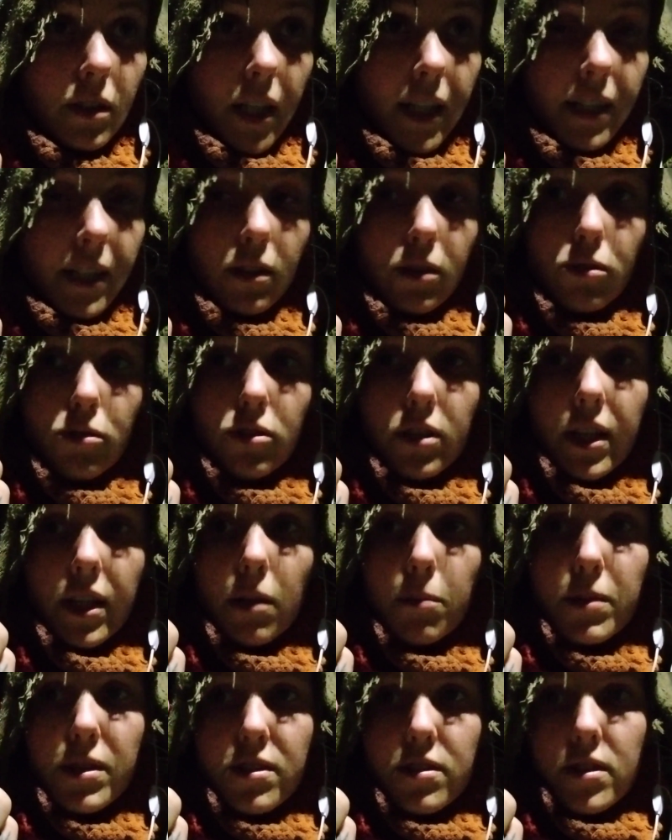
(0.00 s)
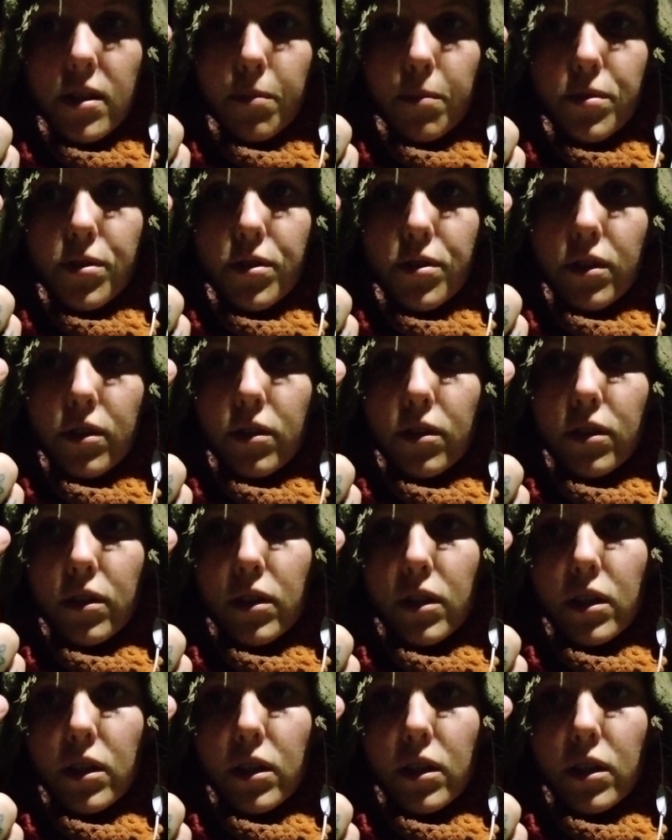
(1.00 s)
trying to tell me something,